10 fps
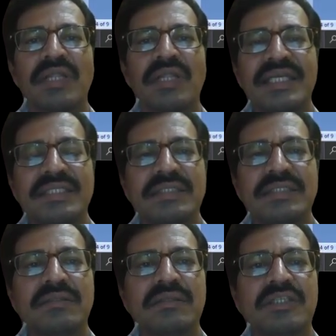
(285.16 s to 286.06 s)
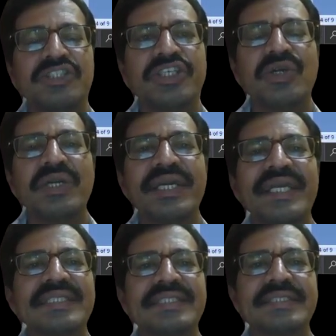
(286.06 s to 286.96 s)
That is 0
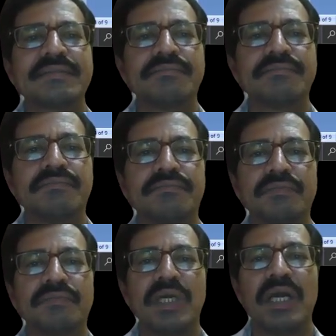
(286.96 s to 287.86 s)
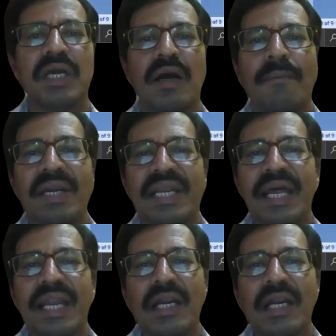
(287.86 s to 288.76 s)
degrees. But in
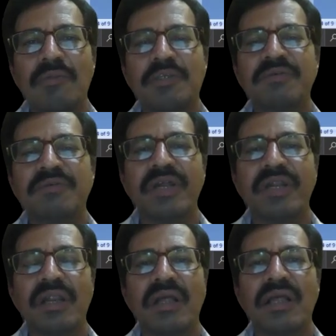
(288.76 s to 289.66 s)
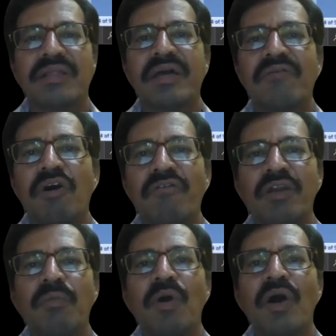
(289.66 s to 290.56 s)
anatropous ovule, the
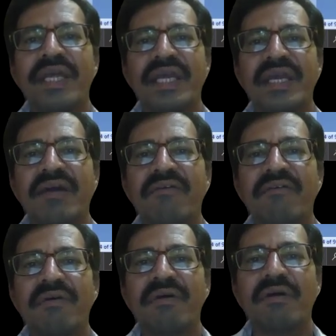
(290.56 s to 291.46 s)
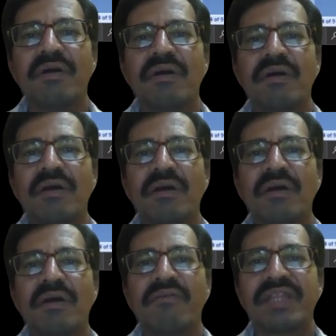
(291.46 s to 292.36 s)
ovule body
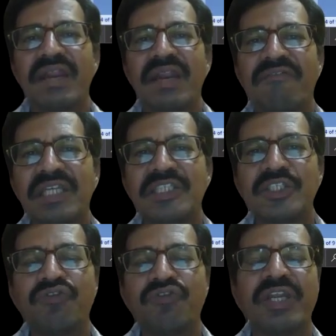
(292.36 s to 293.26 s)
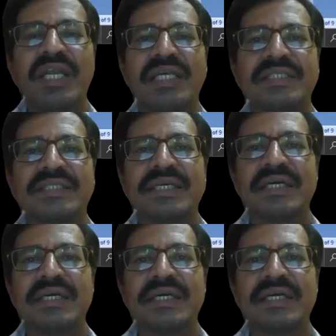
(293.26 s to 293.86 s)
with reference to funiculus,